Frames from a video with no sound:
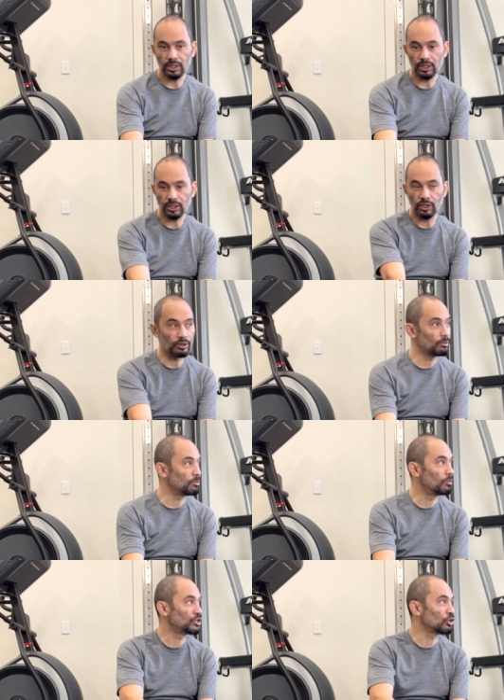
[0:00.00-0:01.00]
you know,
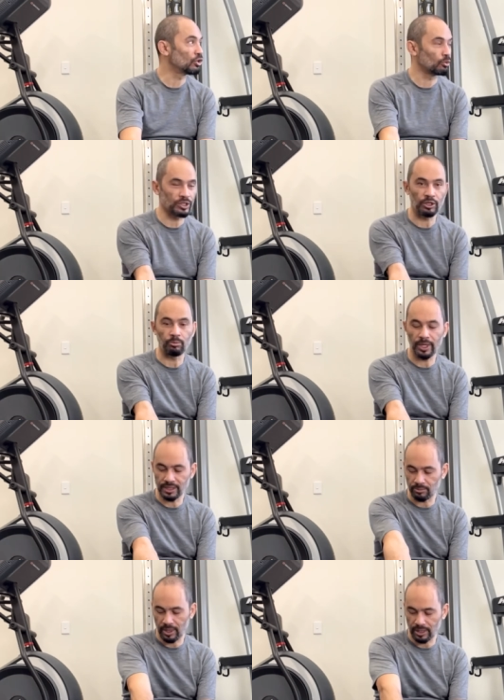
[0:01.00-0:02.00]
my shoulder was not
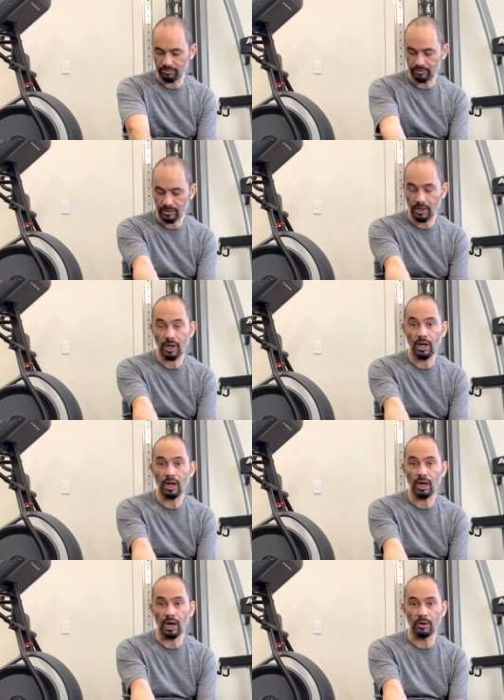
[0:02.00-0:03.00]
placing my
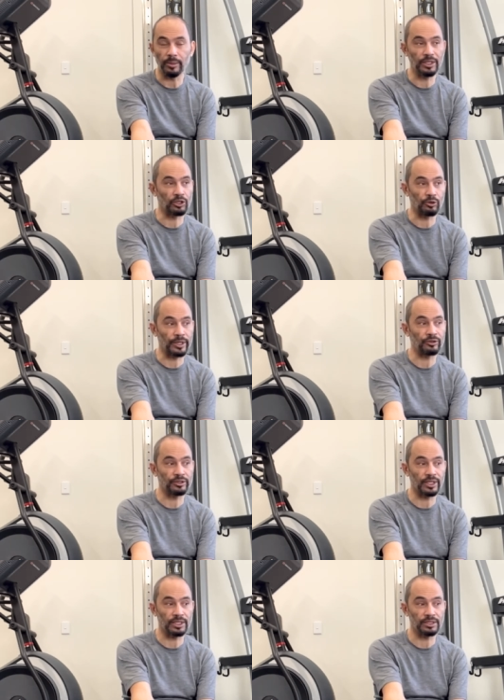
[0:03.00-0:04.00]
arm in the correct
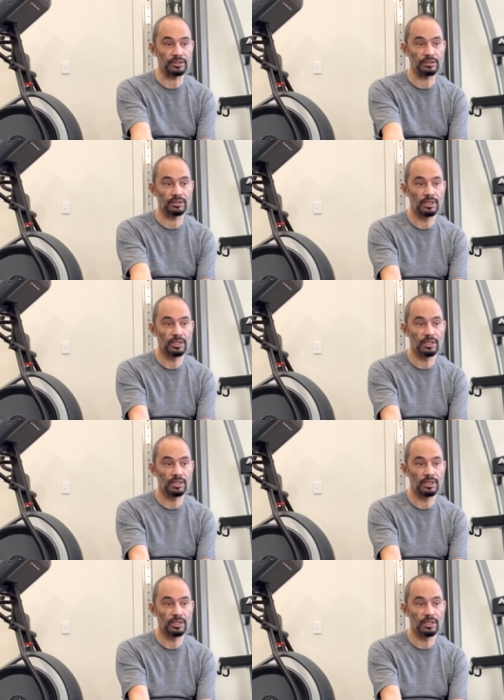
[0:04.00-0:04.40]
rotation,